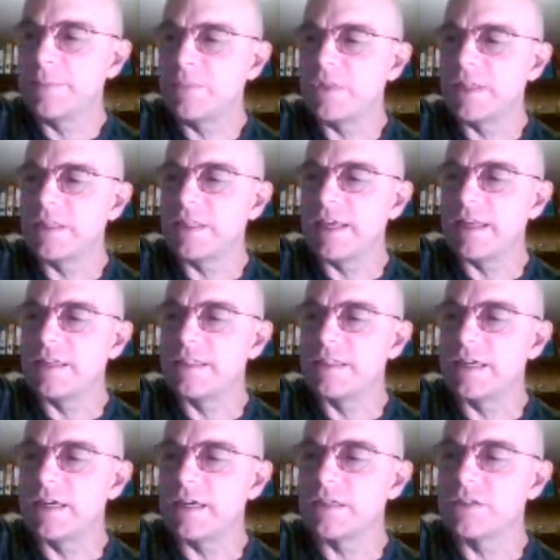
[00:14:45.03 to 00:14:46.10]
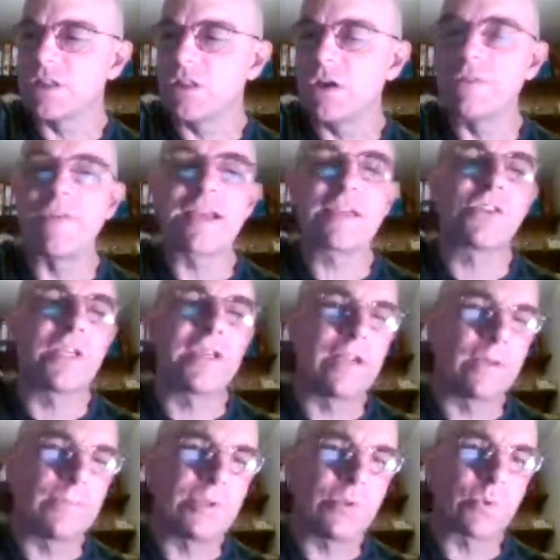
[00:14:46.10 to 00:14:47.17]
something that, because a lot of
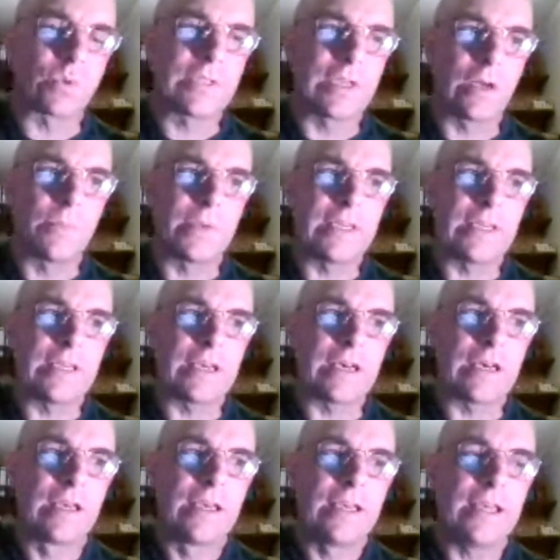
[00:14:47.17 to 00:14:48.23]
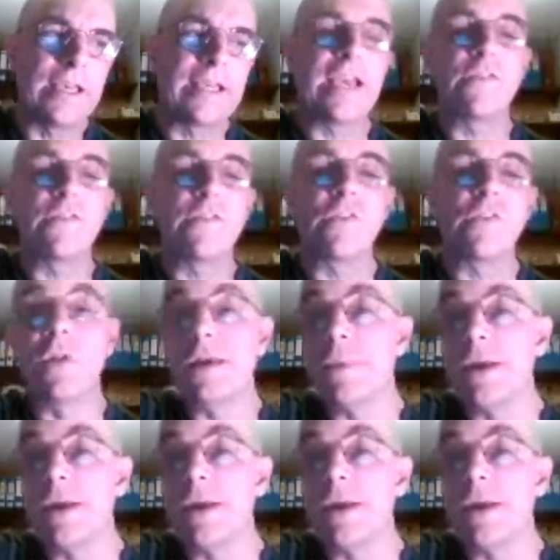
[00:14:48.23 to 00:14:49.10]
XJWs will tell me it gave them